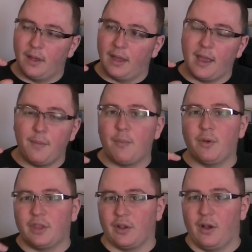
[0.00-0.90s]
I can't
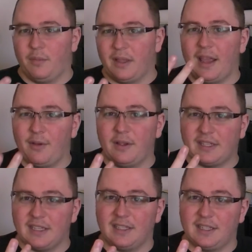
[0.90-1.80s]
remember what they're called, but anyway,
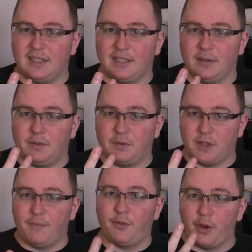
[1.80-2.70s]
it's
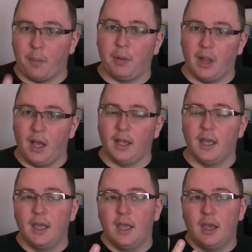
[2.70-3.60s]
something for your plug
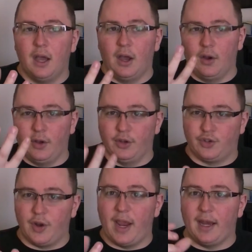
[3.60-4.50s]
or your
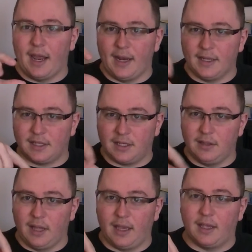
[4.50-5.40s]
drain, and it's
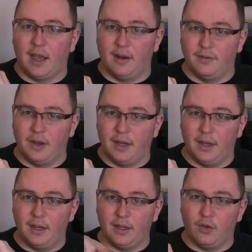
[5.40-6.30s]
like kind of
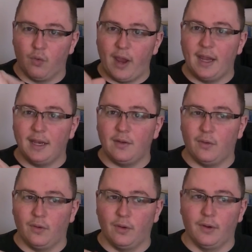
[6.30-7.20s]
a grate
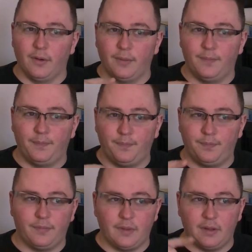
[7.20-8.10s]
or
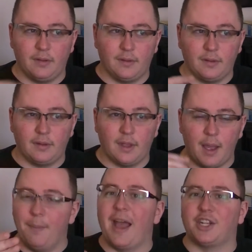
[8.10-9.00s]

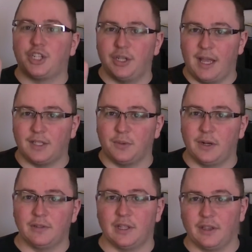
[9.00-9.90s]
a mesh. That's what
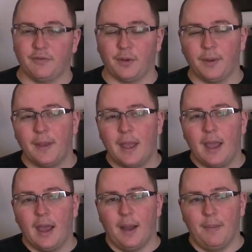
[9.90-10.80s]
I was looking for.
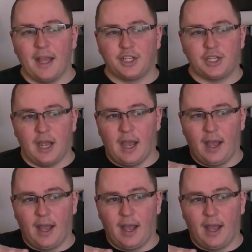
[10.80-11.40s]
A mesh